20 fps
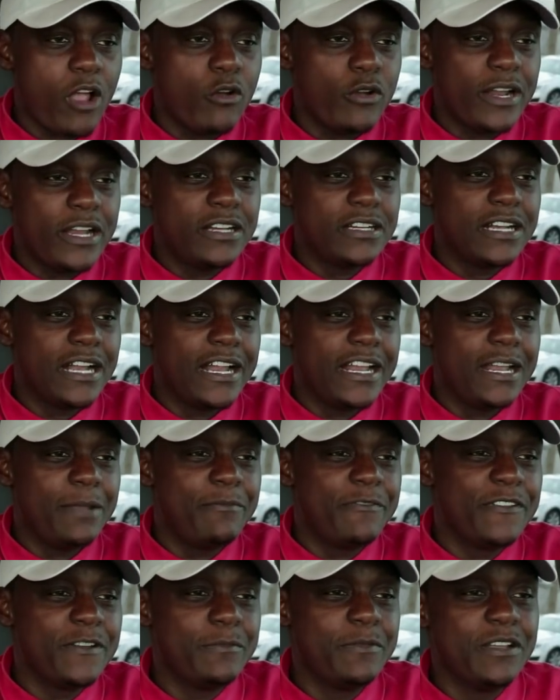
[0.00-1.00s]
Oh, they look like they
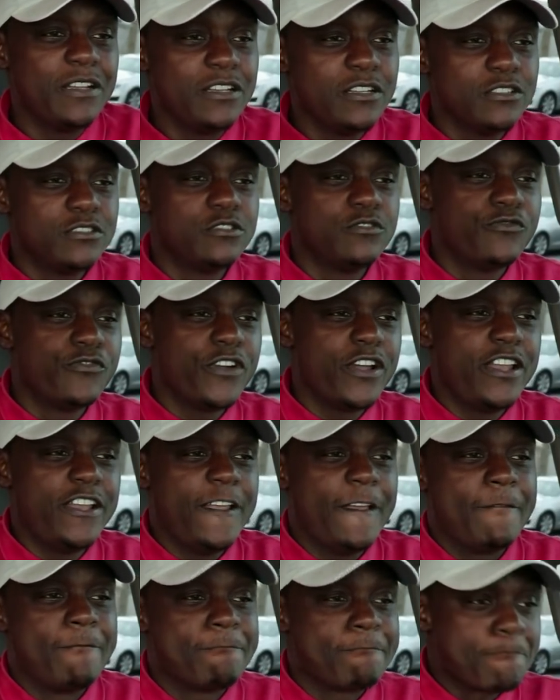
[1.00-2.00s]
finna be a little too
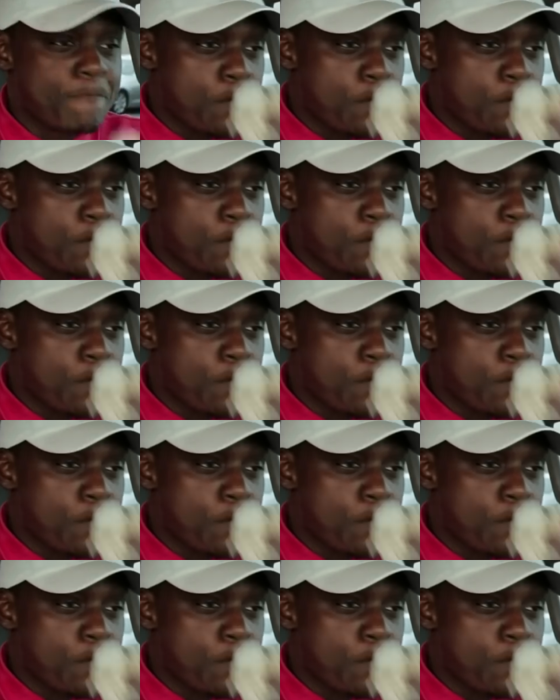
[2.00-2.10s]
friendly.